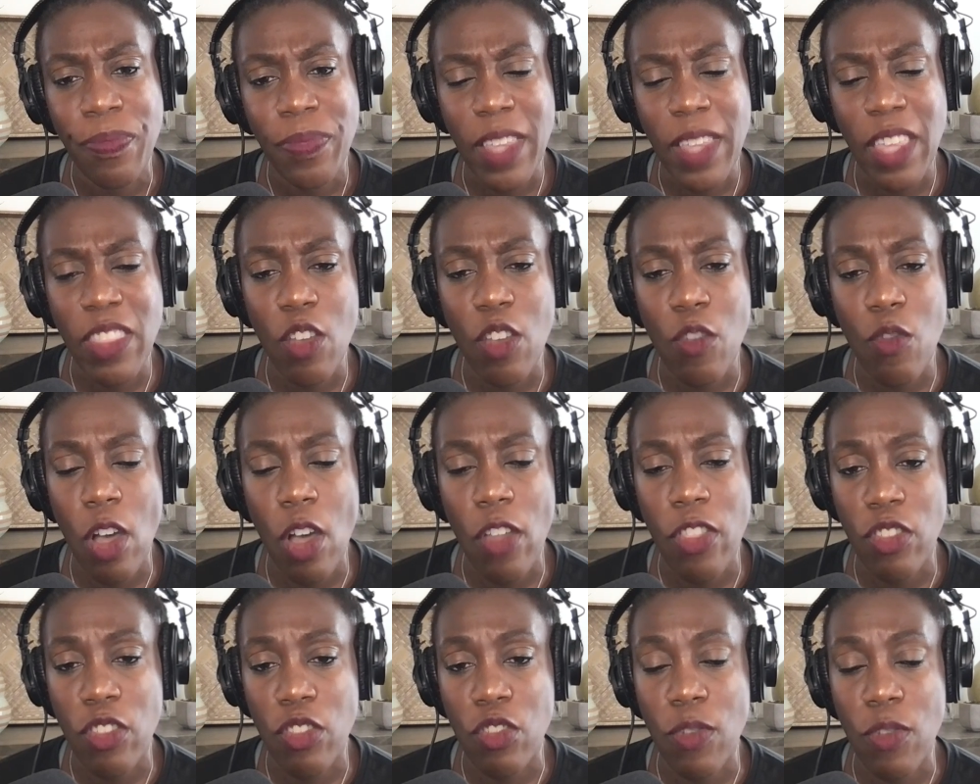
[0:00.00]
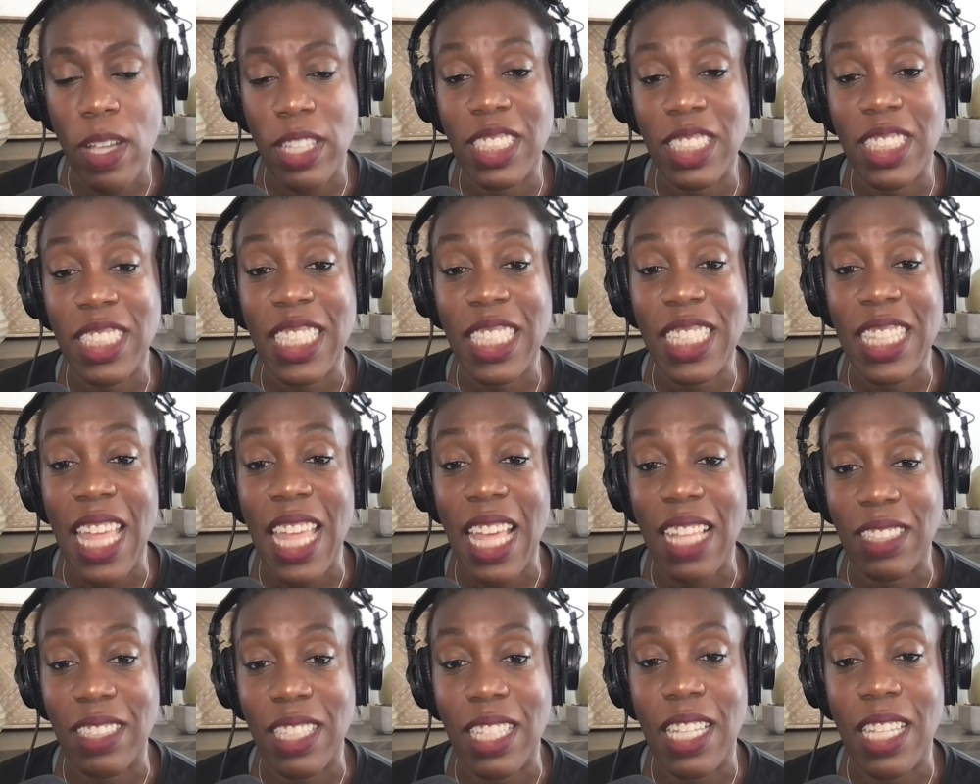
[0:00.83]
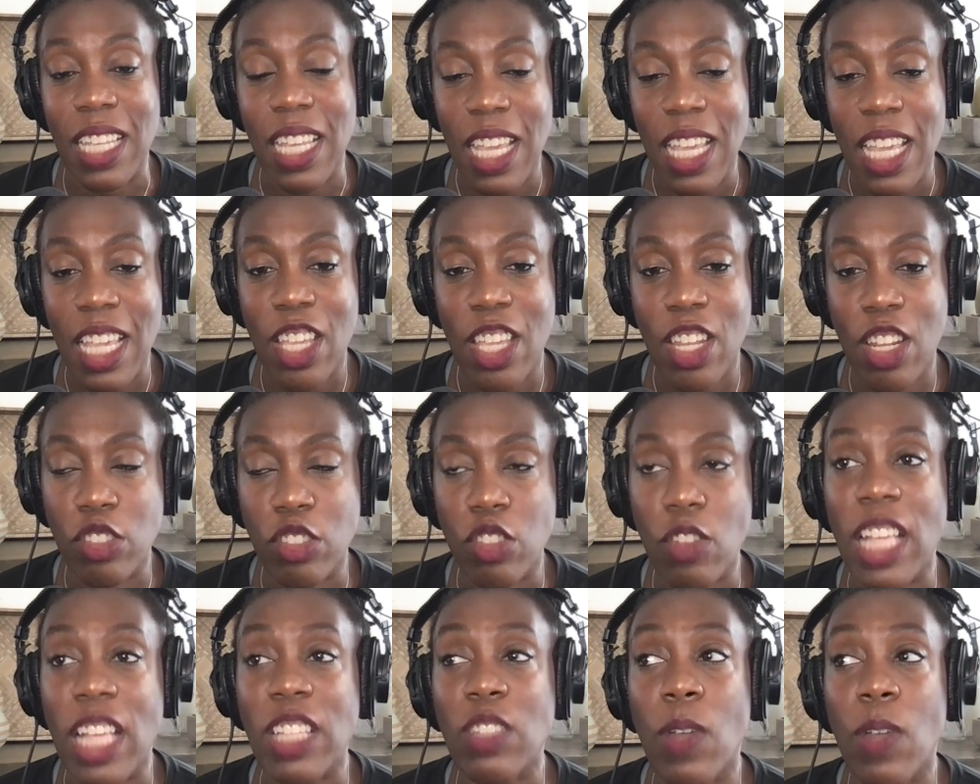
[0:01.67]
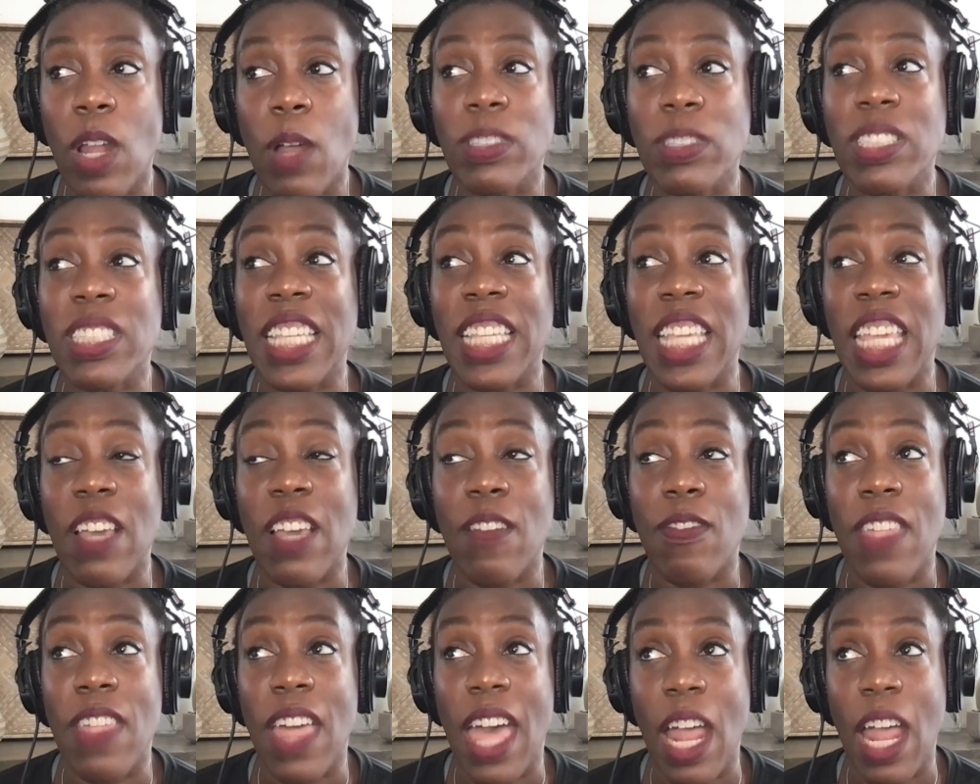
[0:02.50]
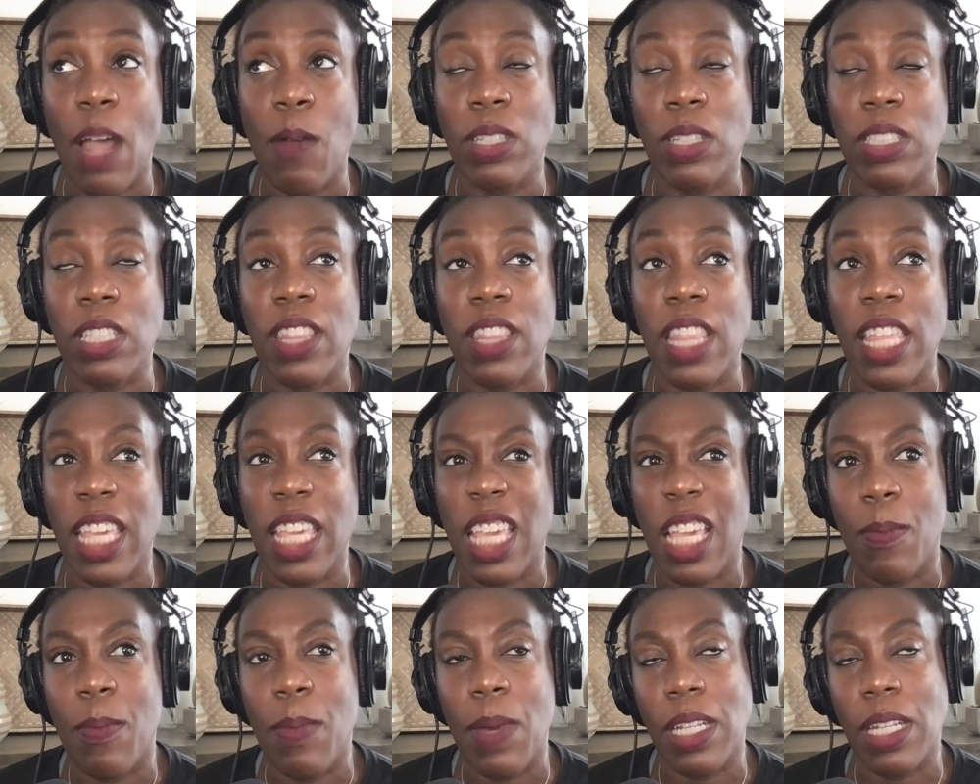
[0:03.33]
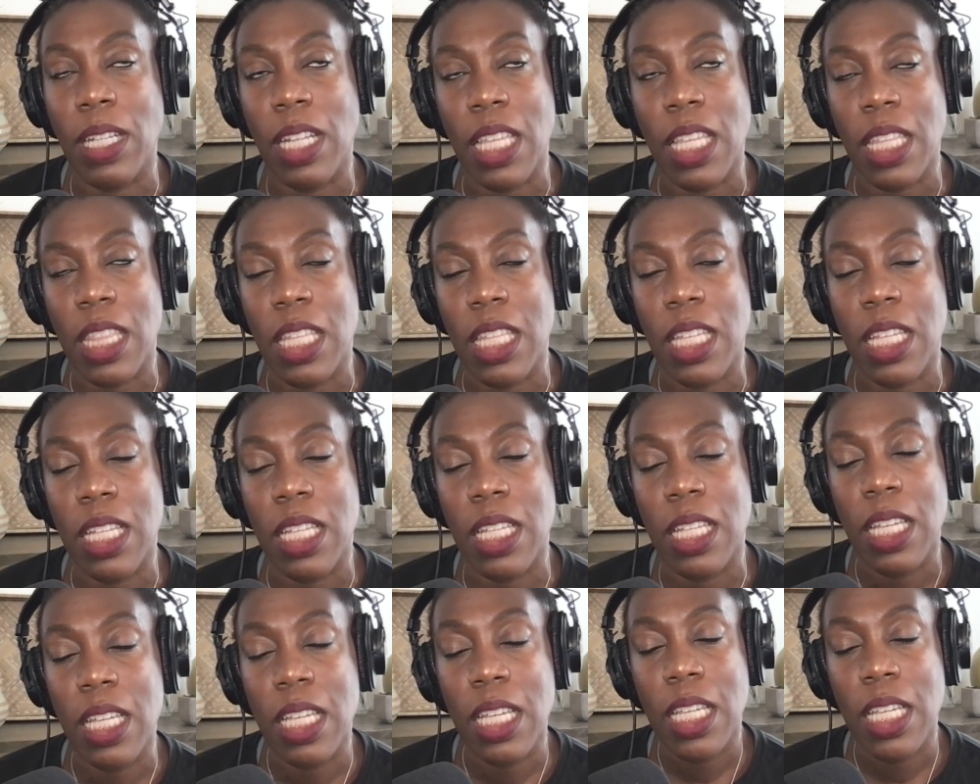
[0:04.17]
I think Roth is around 6,000. You know, so that's what I was thinking of that. I wasn't thinking about like the